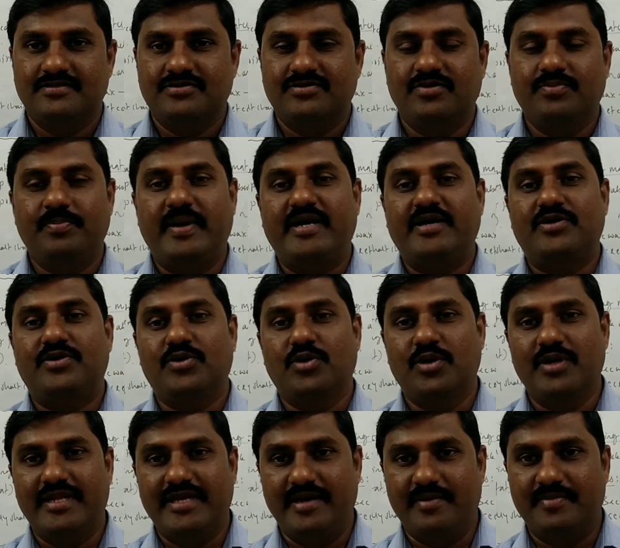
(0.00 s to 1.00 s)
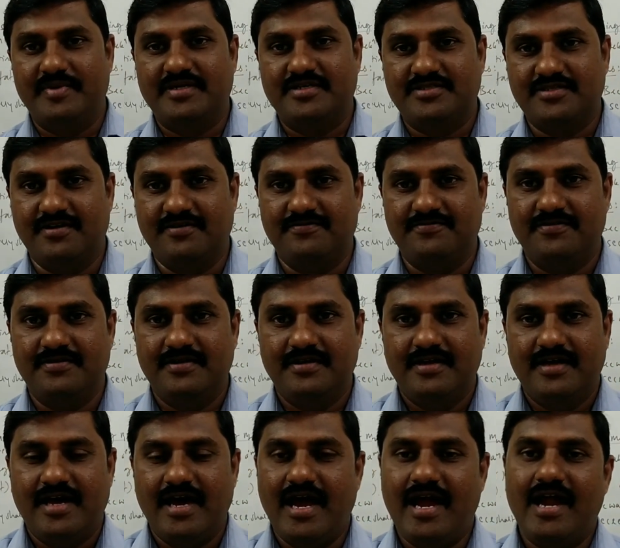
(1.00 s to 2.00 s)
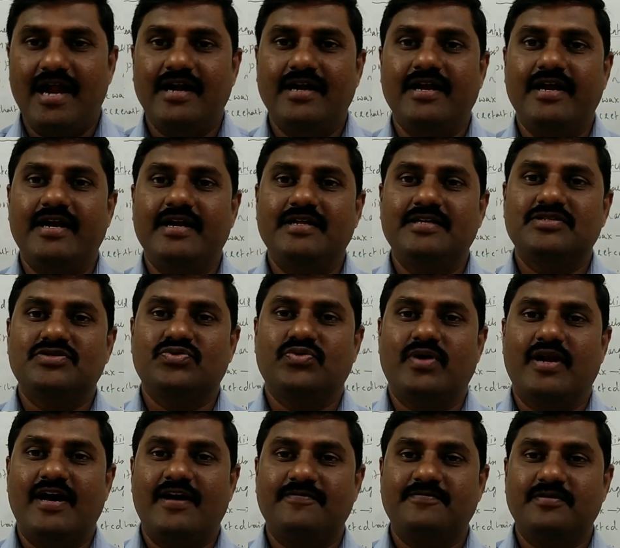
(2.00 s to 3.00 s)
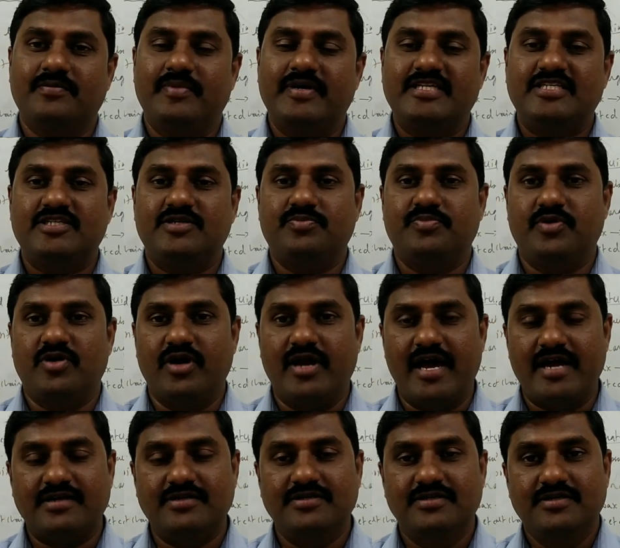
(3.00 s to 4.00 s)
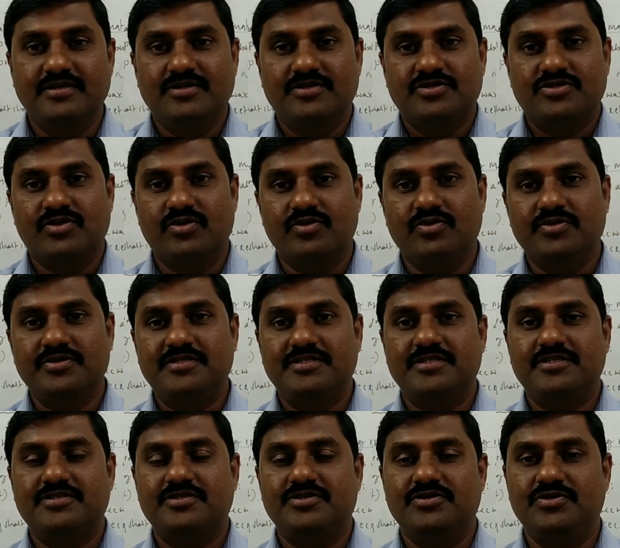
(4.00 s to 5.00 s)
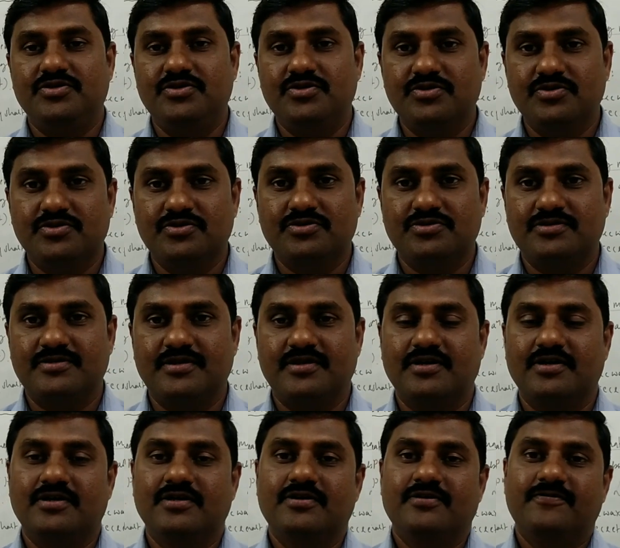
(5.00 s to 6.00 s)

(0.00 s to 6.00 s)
So petroleum itself, and it is one of the best product, so which is used